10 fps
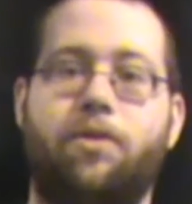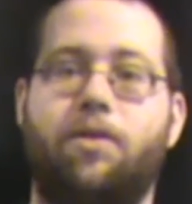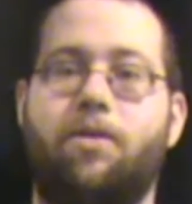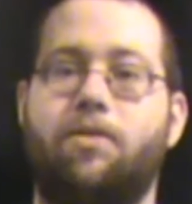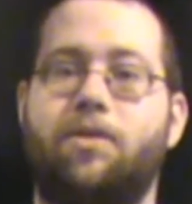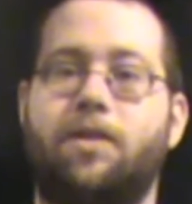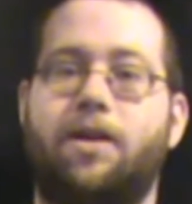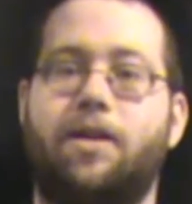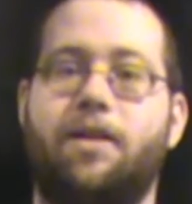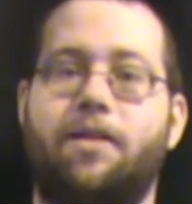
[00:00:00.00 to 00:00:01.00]
It's
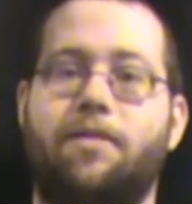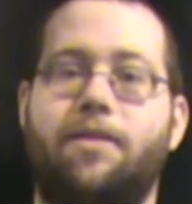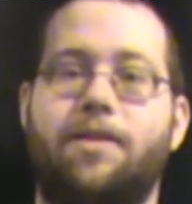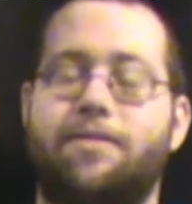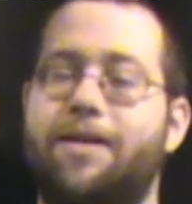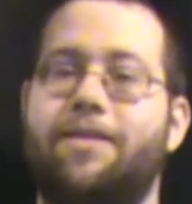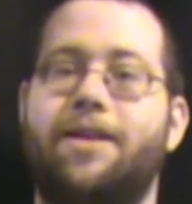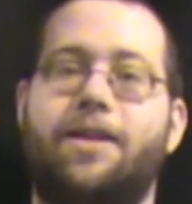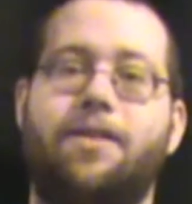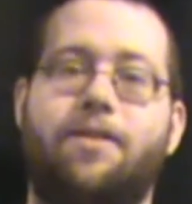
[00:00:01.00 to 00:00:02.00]
not
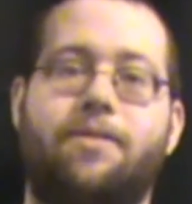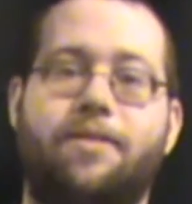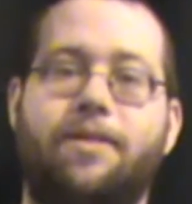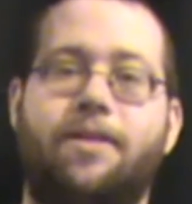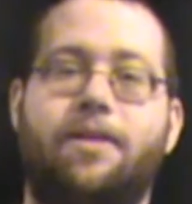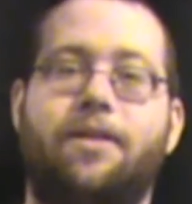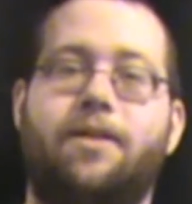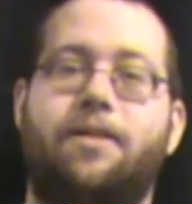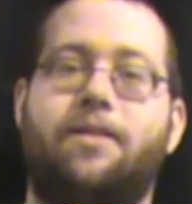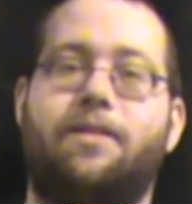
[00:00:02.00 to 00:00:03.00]
like
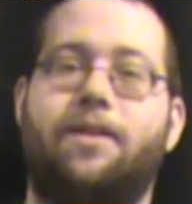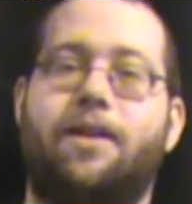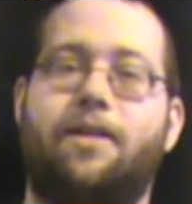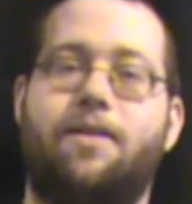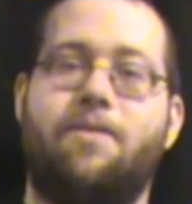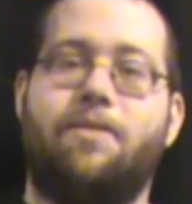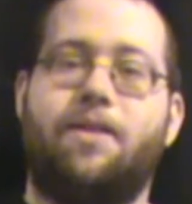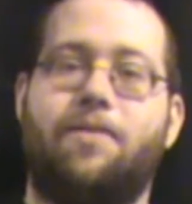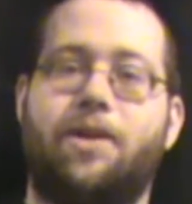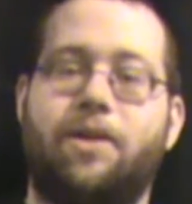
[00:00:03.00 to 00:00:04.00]
like I don't know,
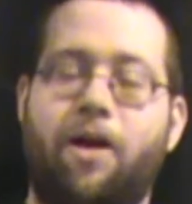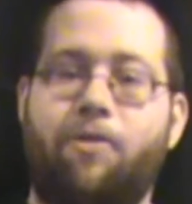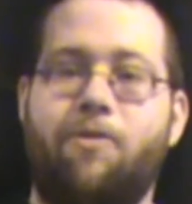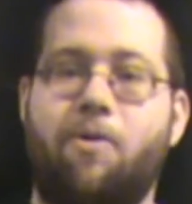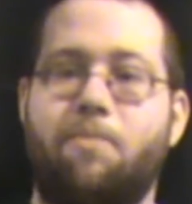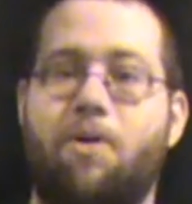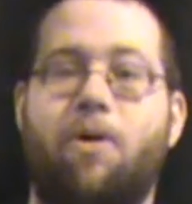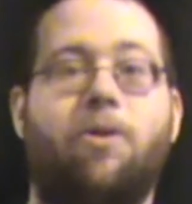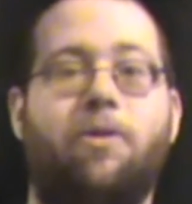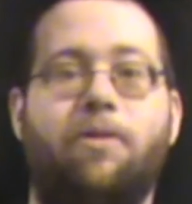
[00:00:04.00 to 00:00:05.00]
like a telephone
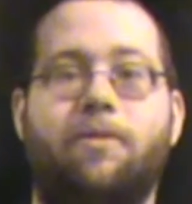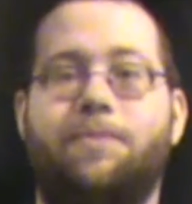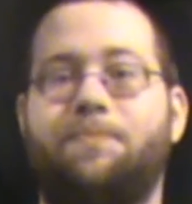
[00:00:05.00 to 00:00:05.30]
pole.